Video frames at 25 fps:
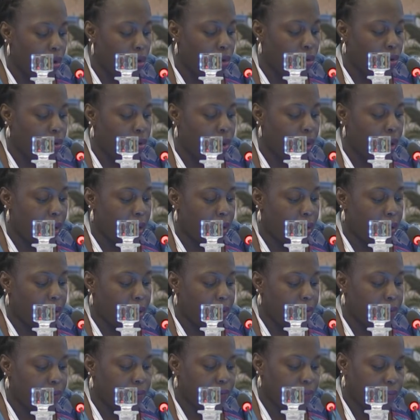
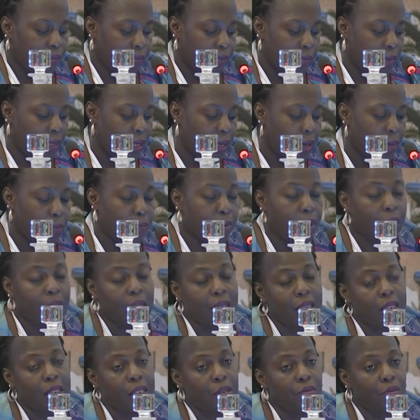or the
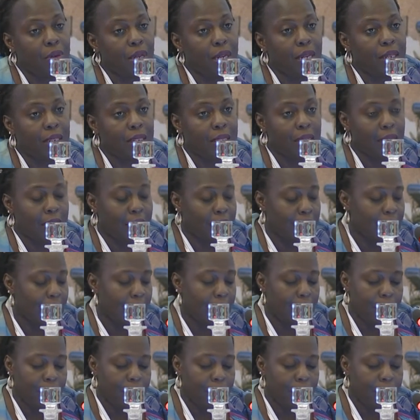pregnancy-related